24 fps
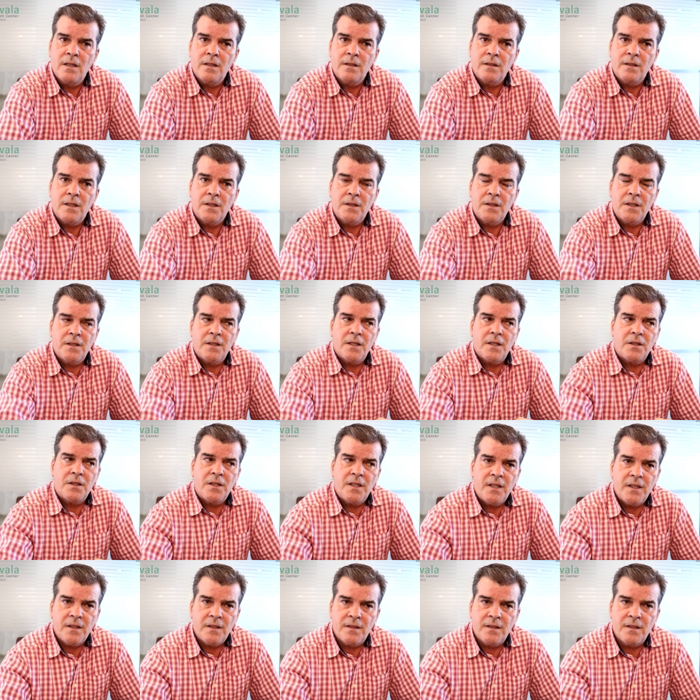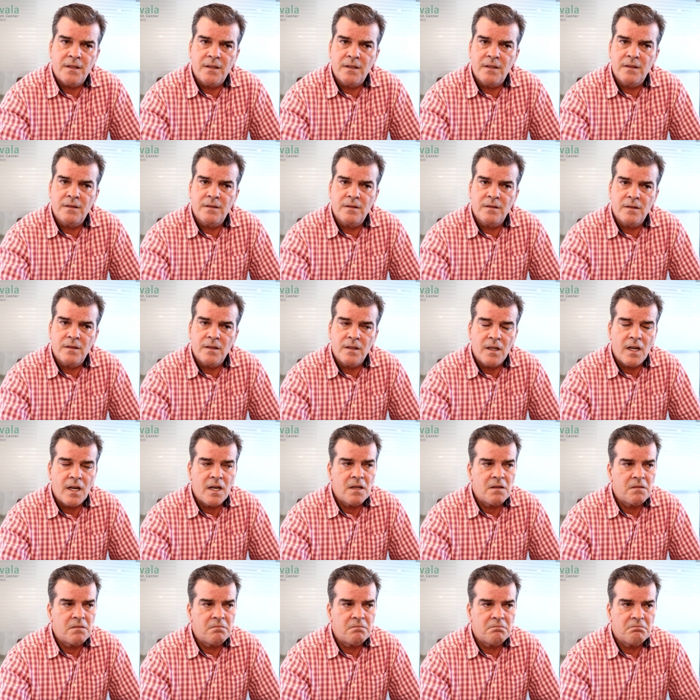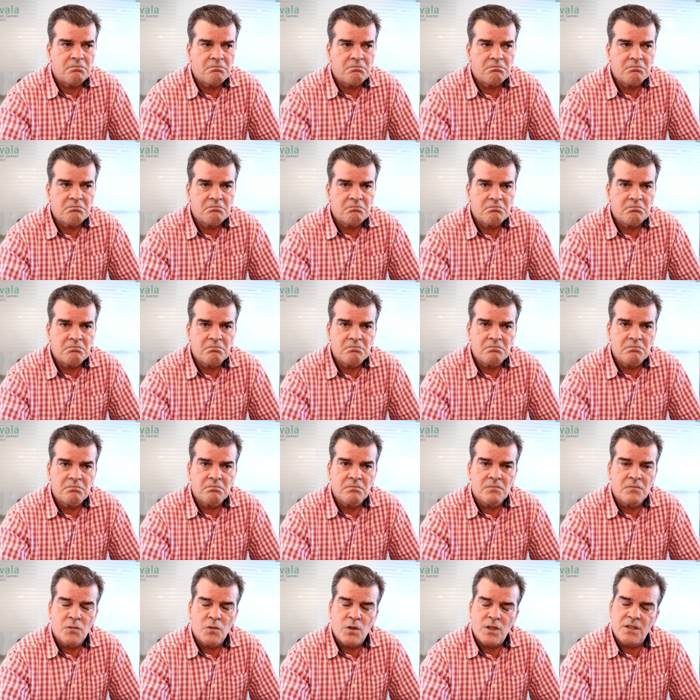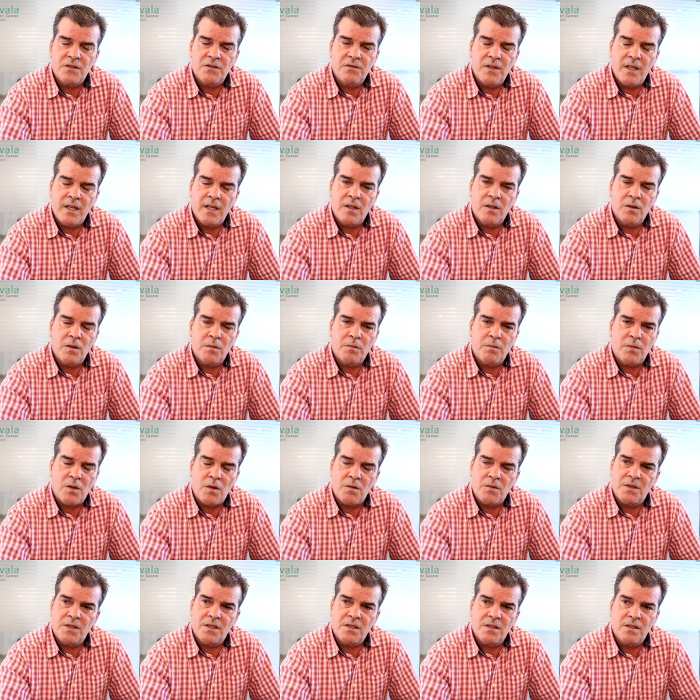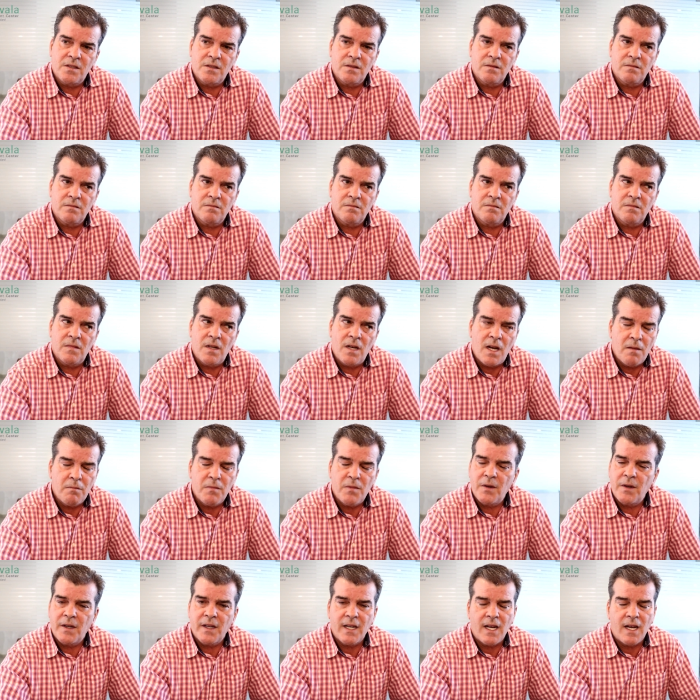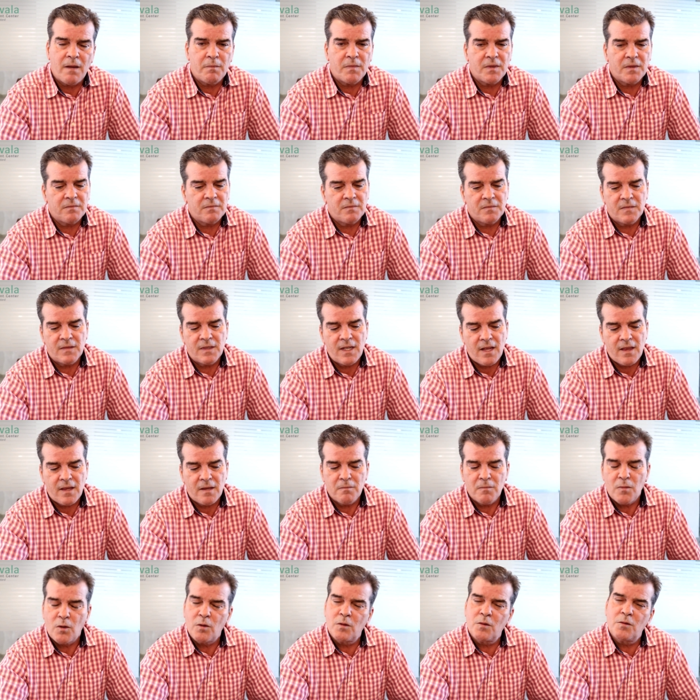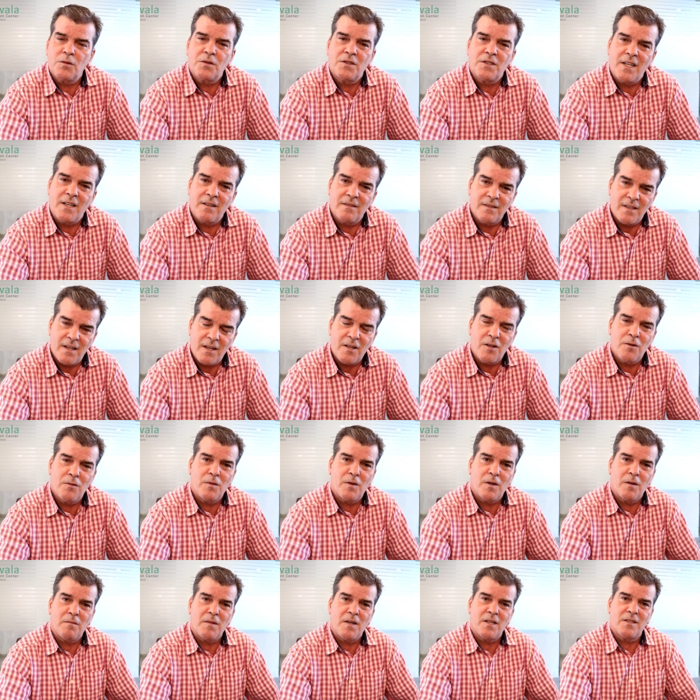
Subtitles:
the teeth and. Was very good process. I'm very happy. Nothing more to say. Thank you very much.